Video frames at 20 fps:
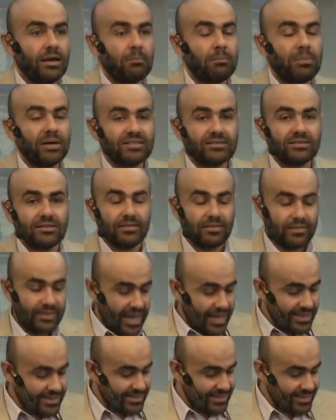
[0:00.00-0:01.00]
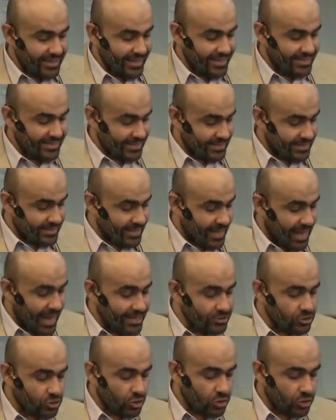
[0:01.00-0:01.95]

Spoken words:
but that is it. And